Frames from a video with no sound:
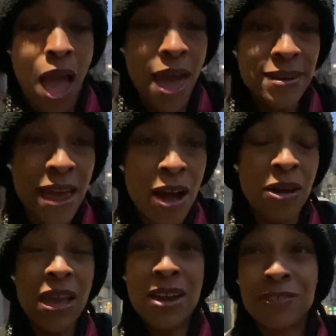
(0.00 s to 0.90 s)
And now
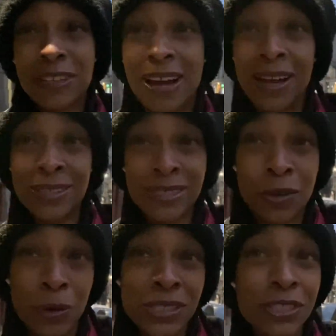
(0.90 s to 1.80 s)
every
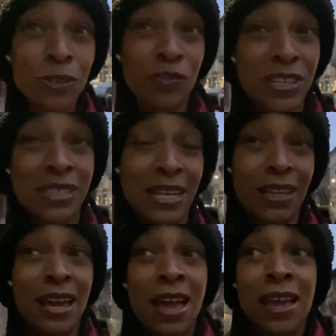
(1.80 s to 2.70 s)
consequential visit
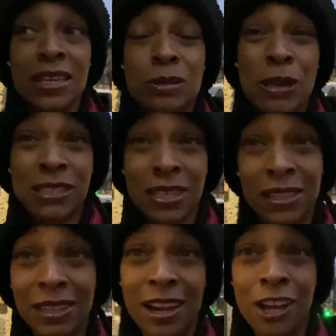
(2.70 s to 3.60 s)
is
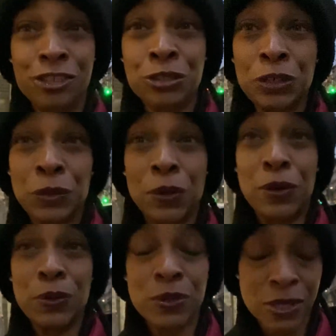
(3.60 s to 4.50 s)
basically 100 euros.